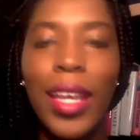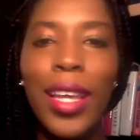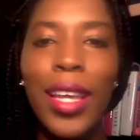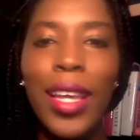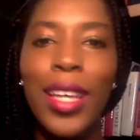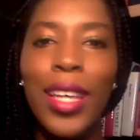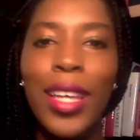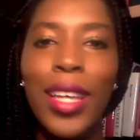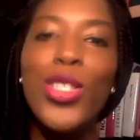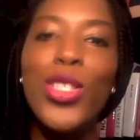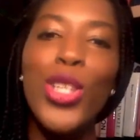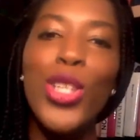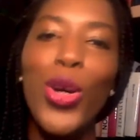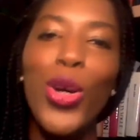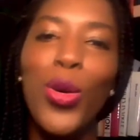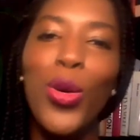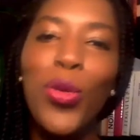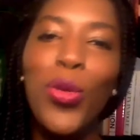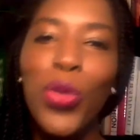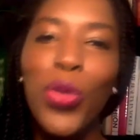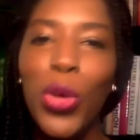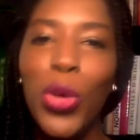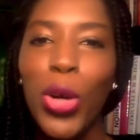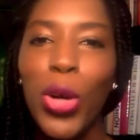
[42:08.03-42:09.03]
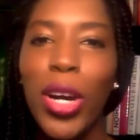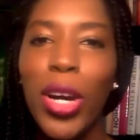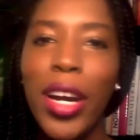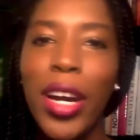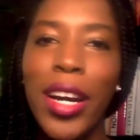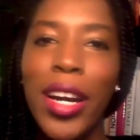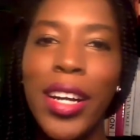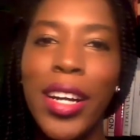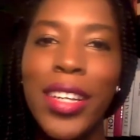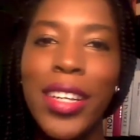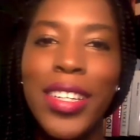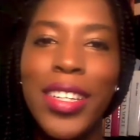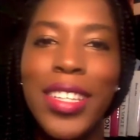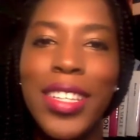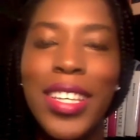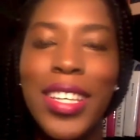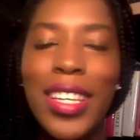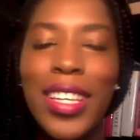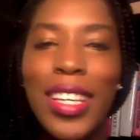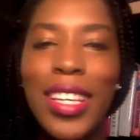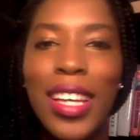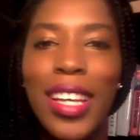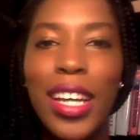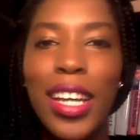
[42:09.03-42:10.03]
So, for
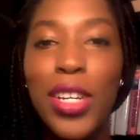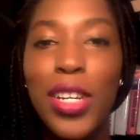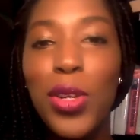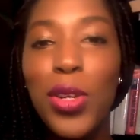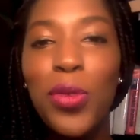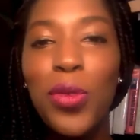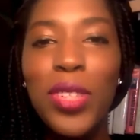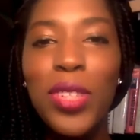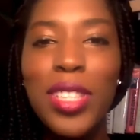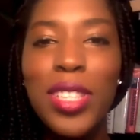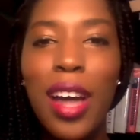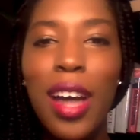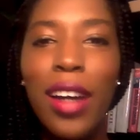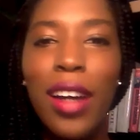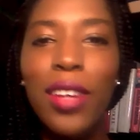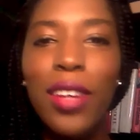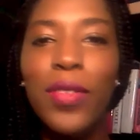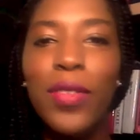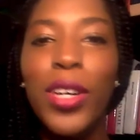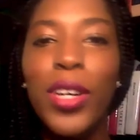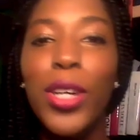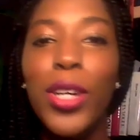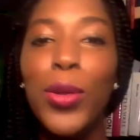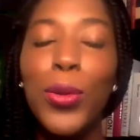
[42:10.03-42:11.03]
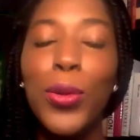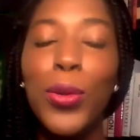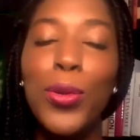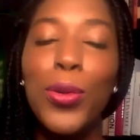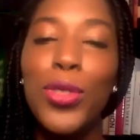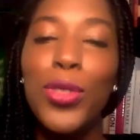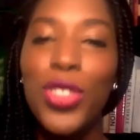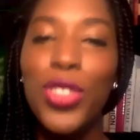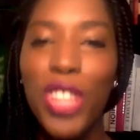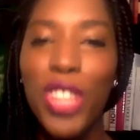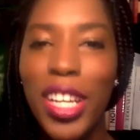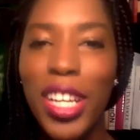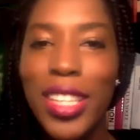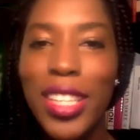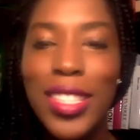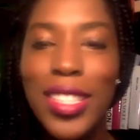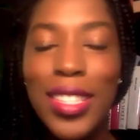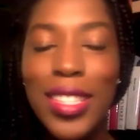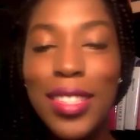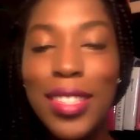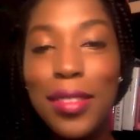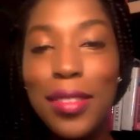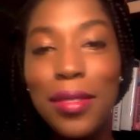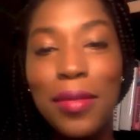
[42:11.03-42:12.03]
a new photographer who's
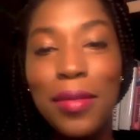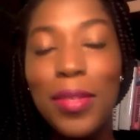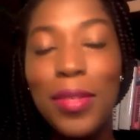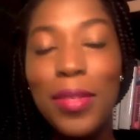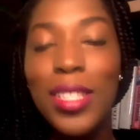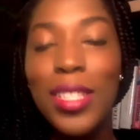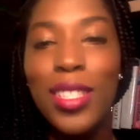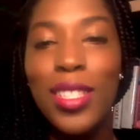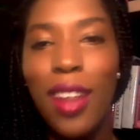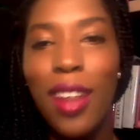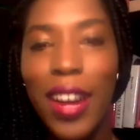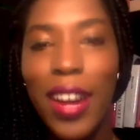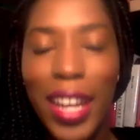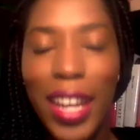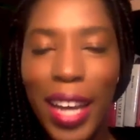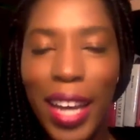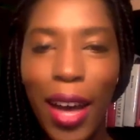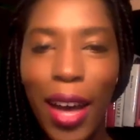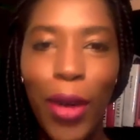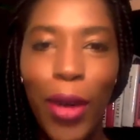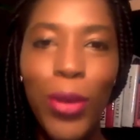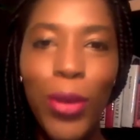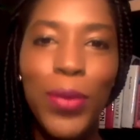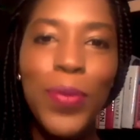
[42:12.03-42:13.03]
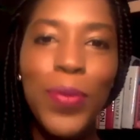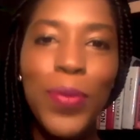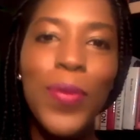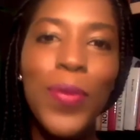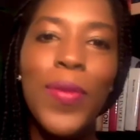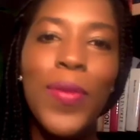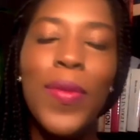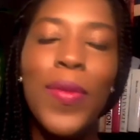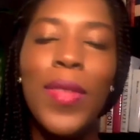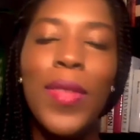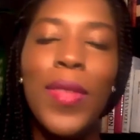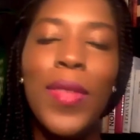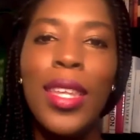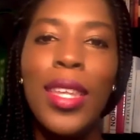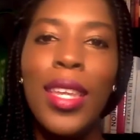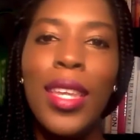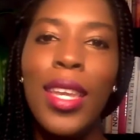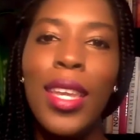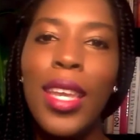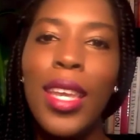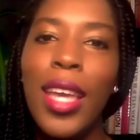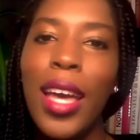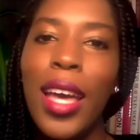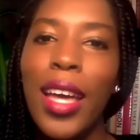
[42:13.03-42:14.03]
just starting out
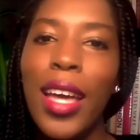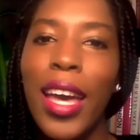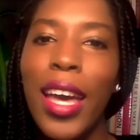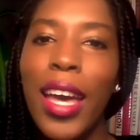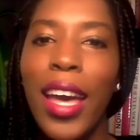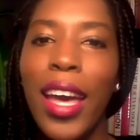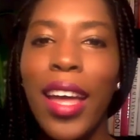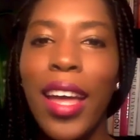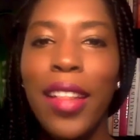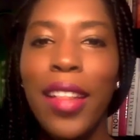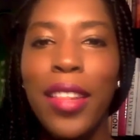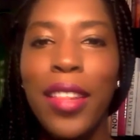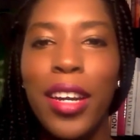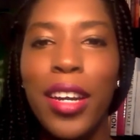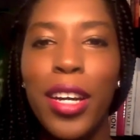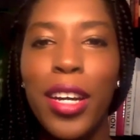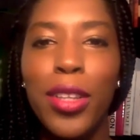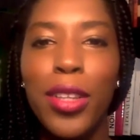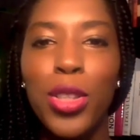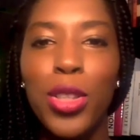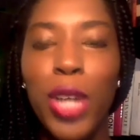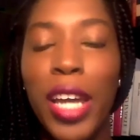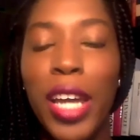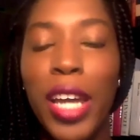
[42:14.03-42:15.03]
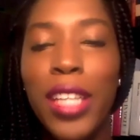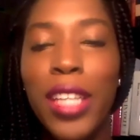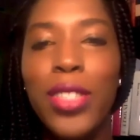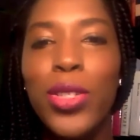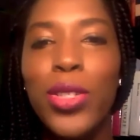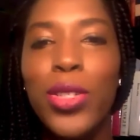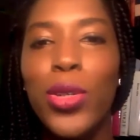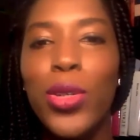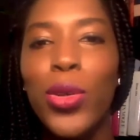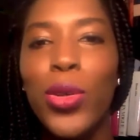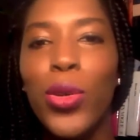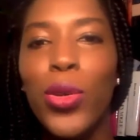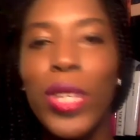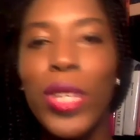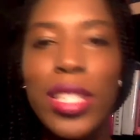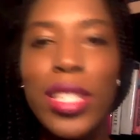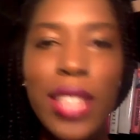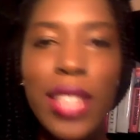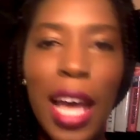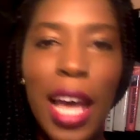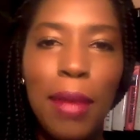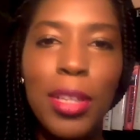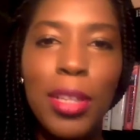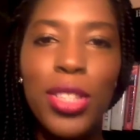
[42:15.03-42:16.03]
and they're trying to
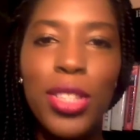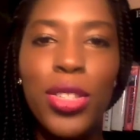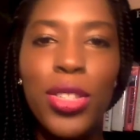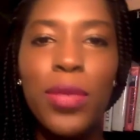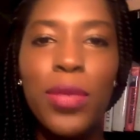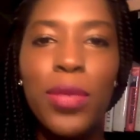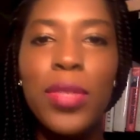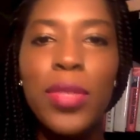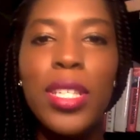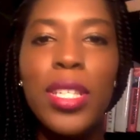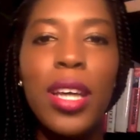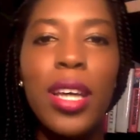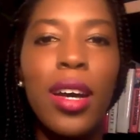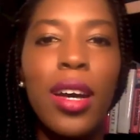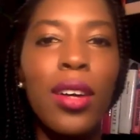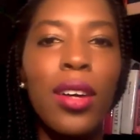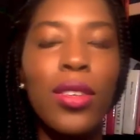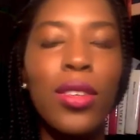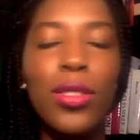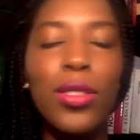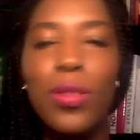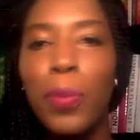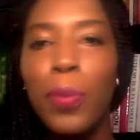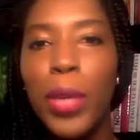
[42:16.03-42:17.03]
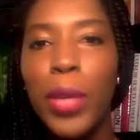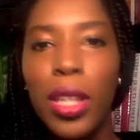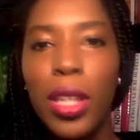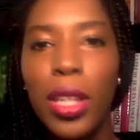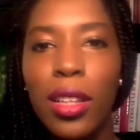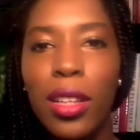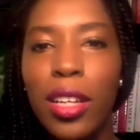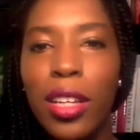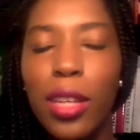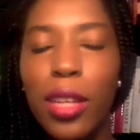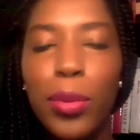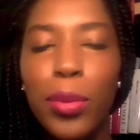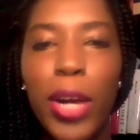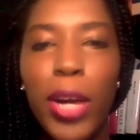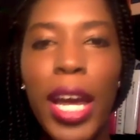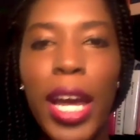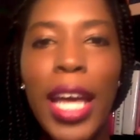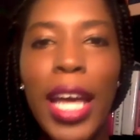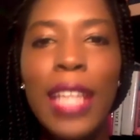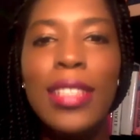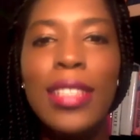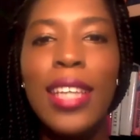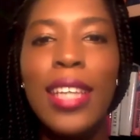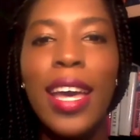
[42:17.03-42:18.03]
establish themselves, build their
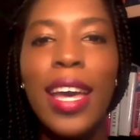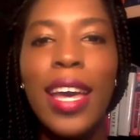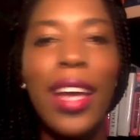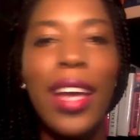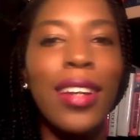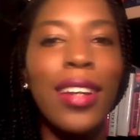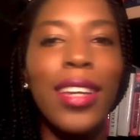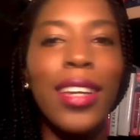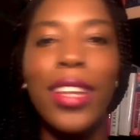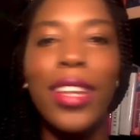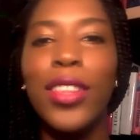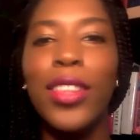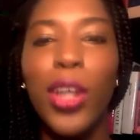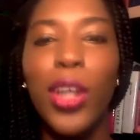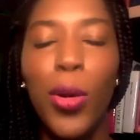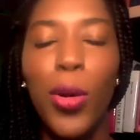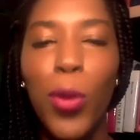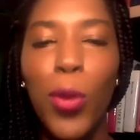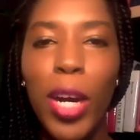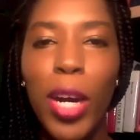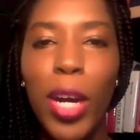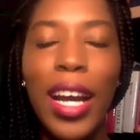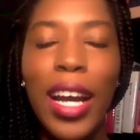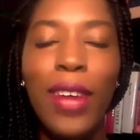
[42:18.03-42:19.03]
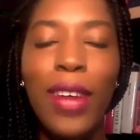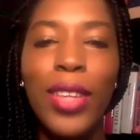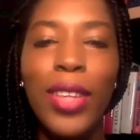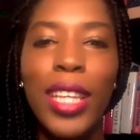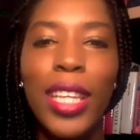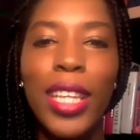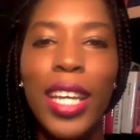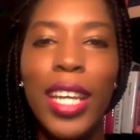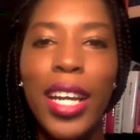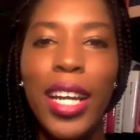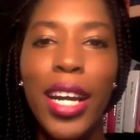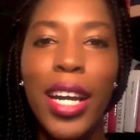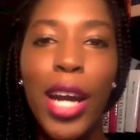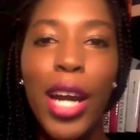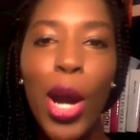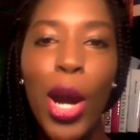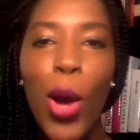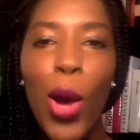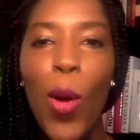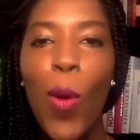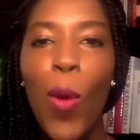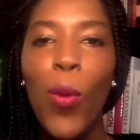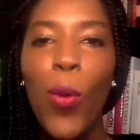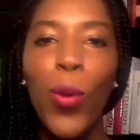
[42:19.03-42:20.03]
brand, and get their work out there,
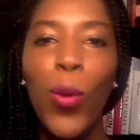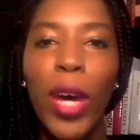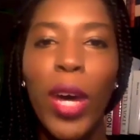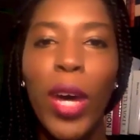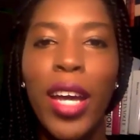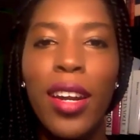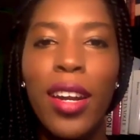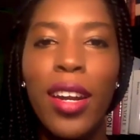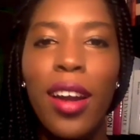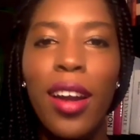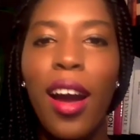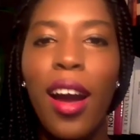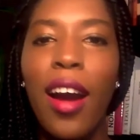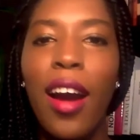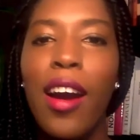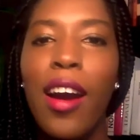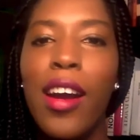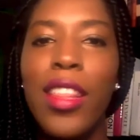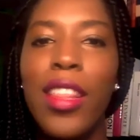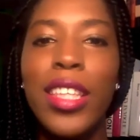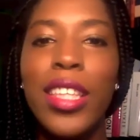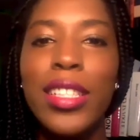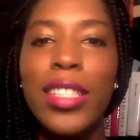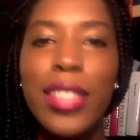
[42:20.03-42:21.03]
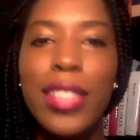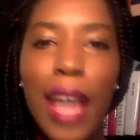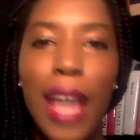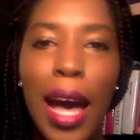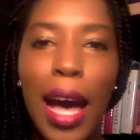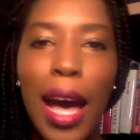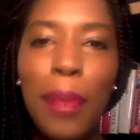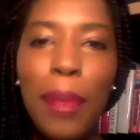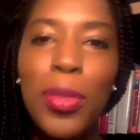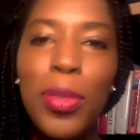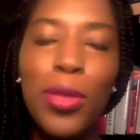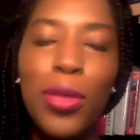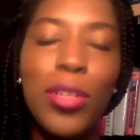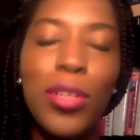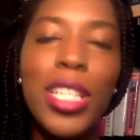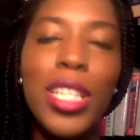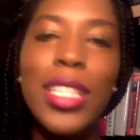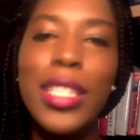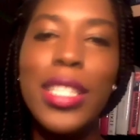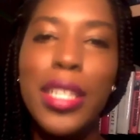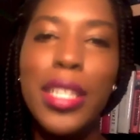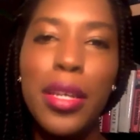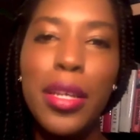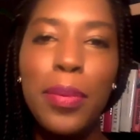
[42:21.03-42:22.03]
what are the top
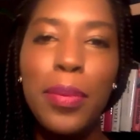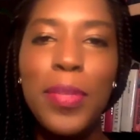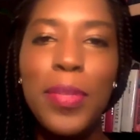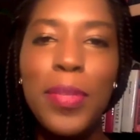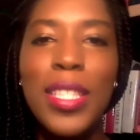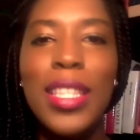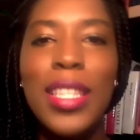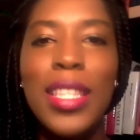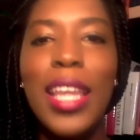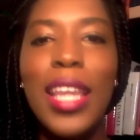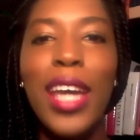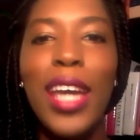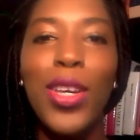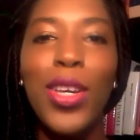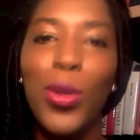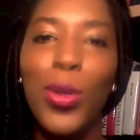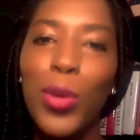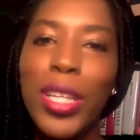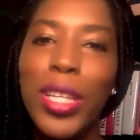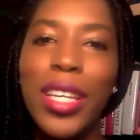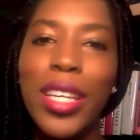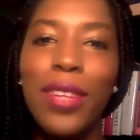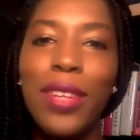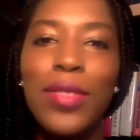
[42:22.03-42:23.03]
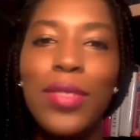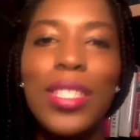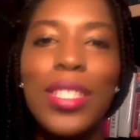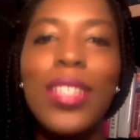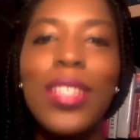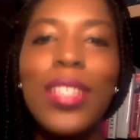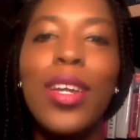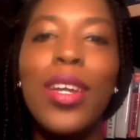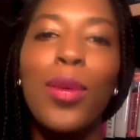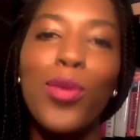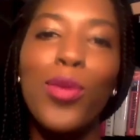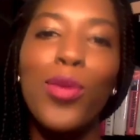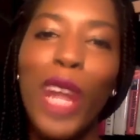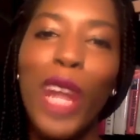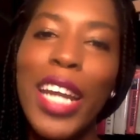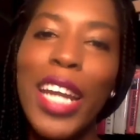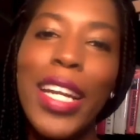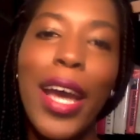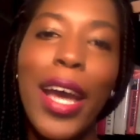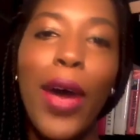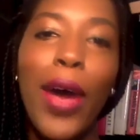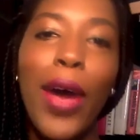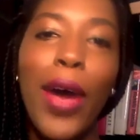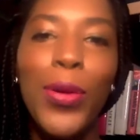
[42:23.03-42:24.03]
three tips that you would give to them right
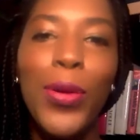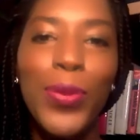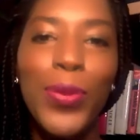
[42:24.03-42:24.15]
now?